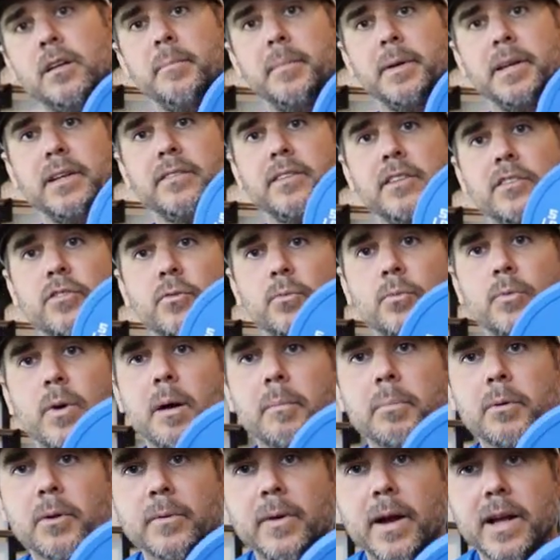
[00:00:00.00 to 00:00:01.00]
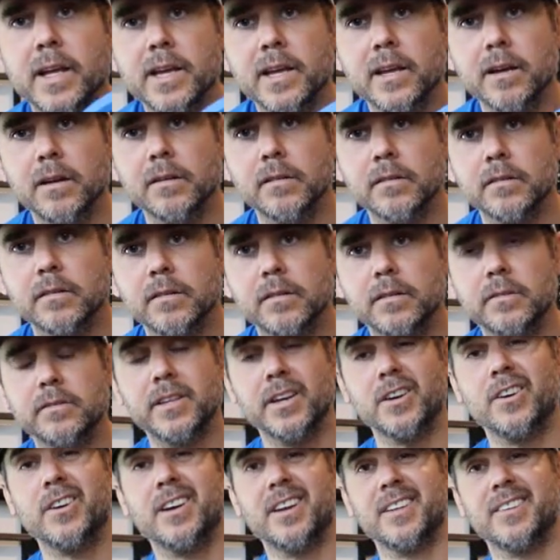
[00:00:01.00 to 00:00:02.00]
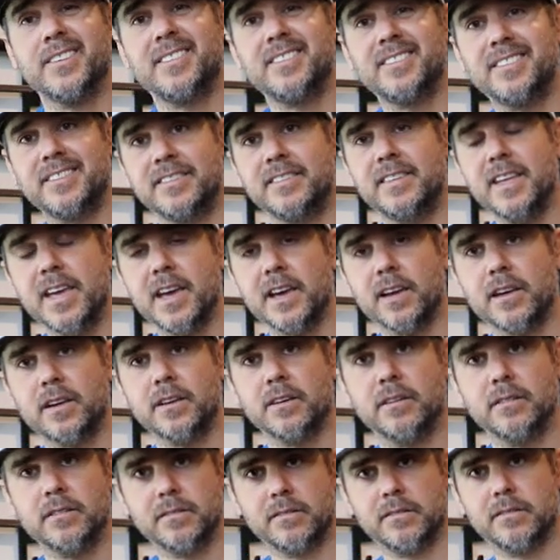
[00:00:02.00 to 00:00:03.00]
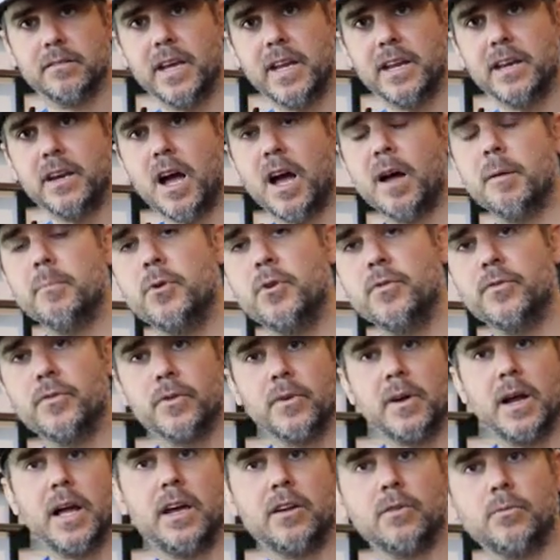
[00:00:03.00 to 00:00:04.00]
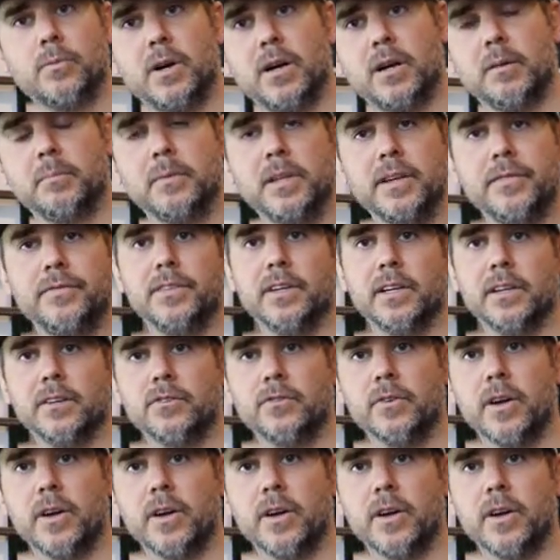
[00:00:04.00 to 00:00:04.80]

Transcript: because it's rubber right here, they're going to stick and not move around while I'm lifting.